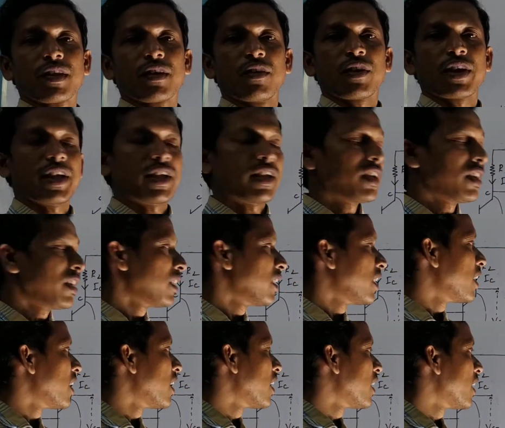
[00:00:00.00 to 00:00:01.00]
Okay,
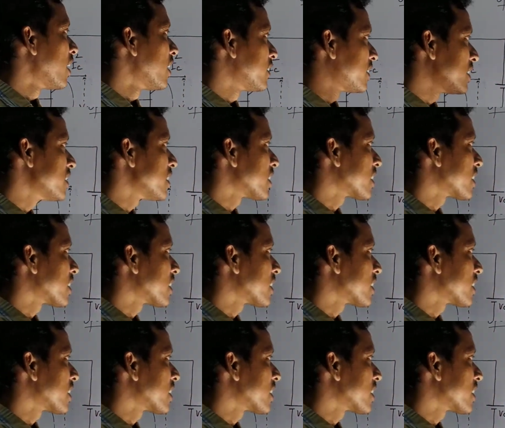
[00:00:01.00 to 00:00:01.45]
see the